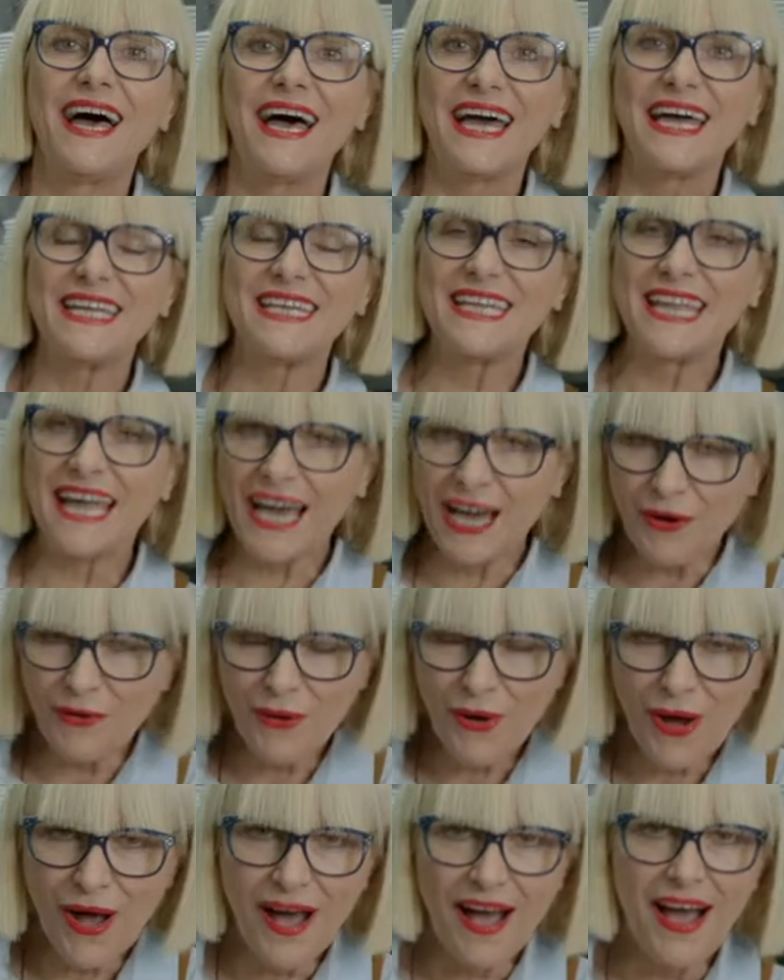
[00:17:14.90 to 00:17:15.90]
And now
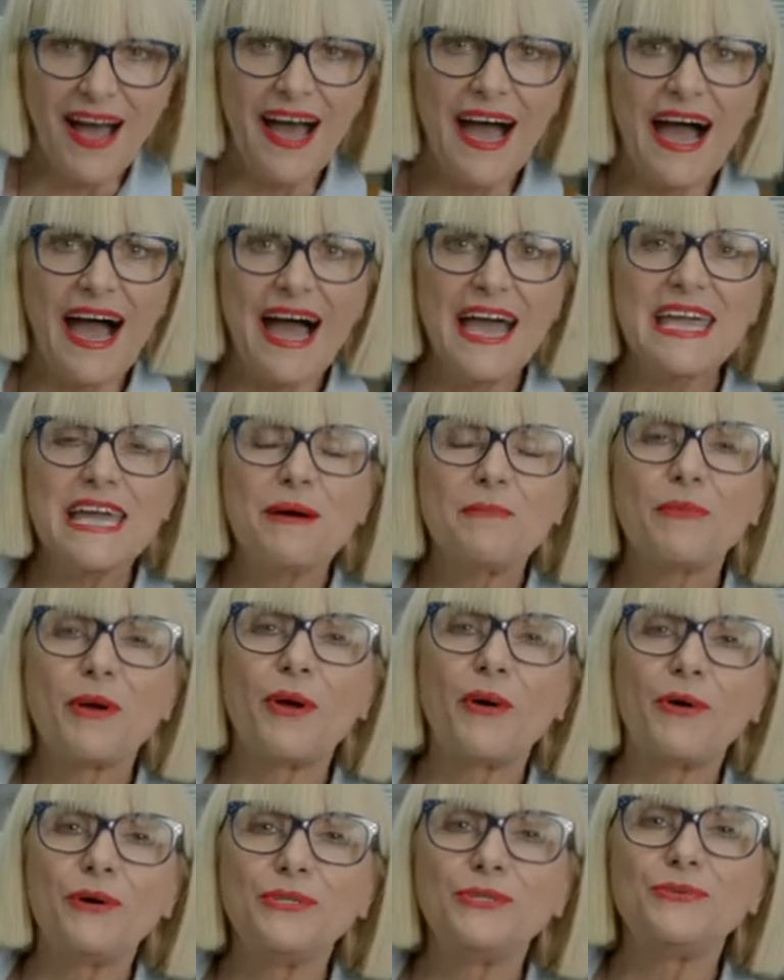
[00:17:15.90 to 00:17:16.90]
I am
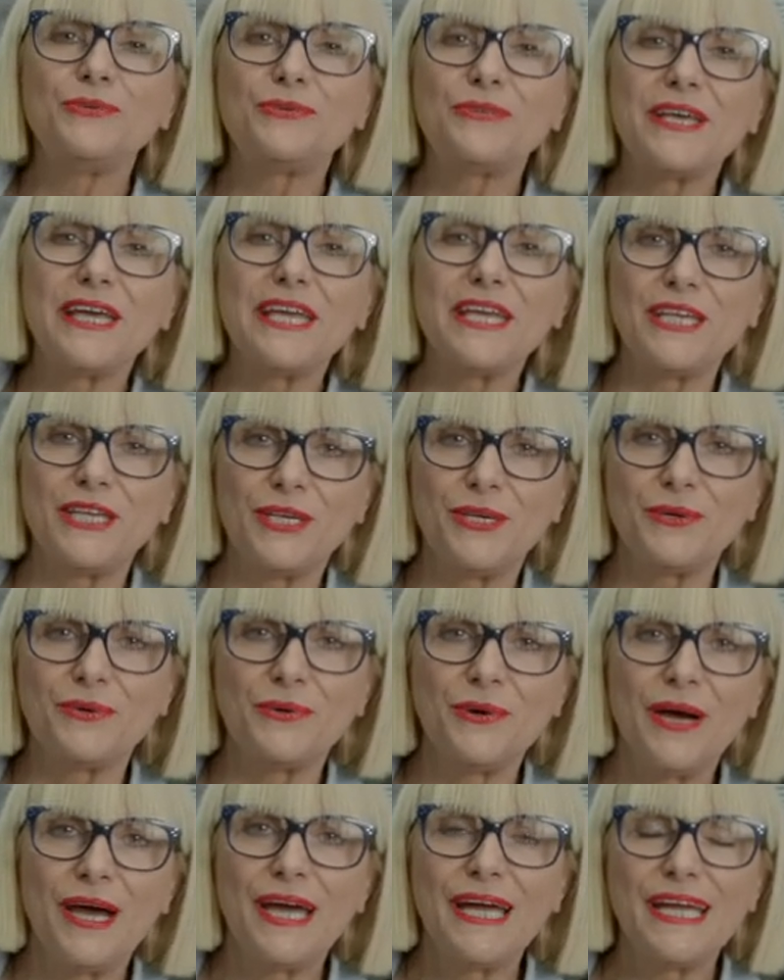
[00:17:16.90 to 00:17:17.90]
going to take
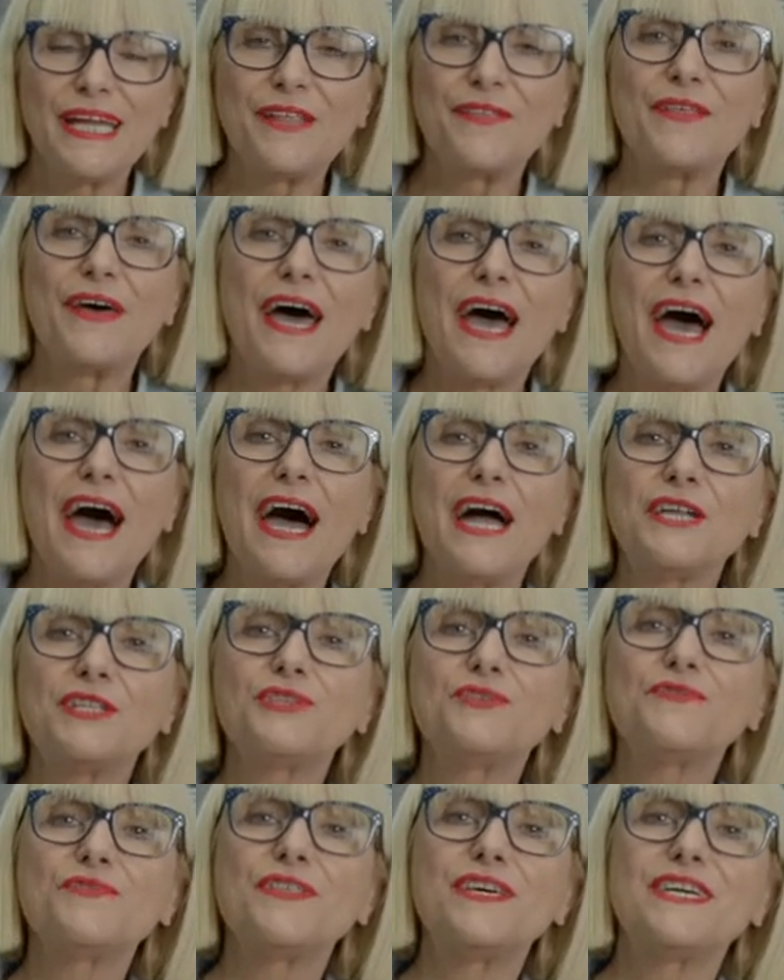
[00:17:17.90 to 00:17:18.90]
you in the heart
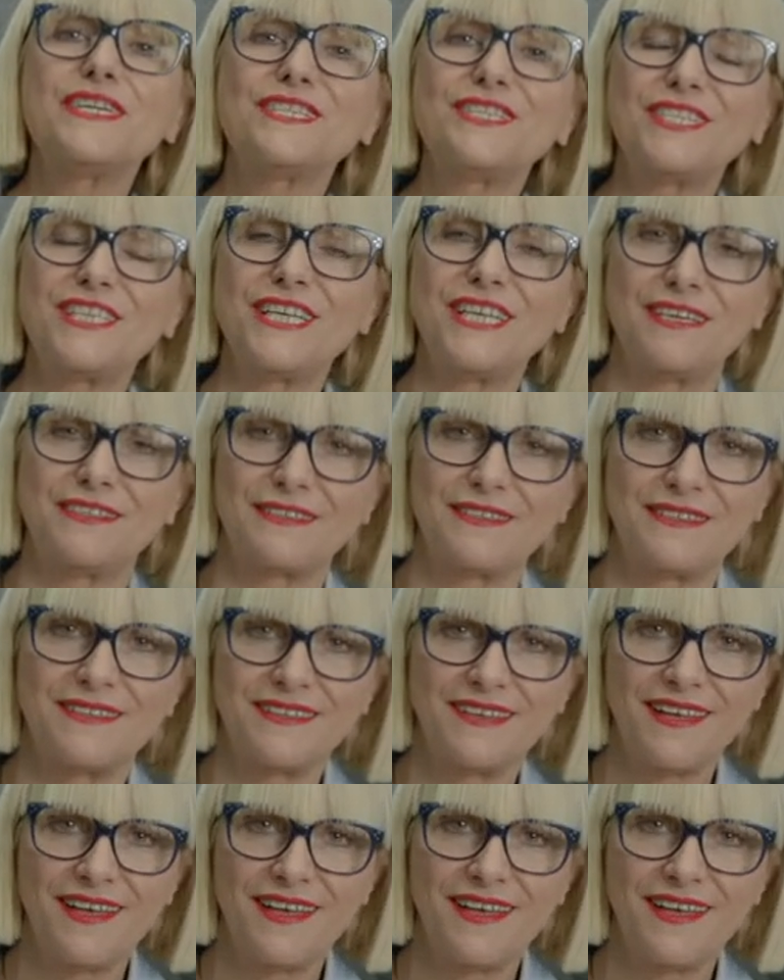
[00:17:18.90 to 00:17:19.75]
of the Aegean,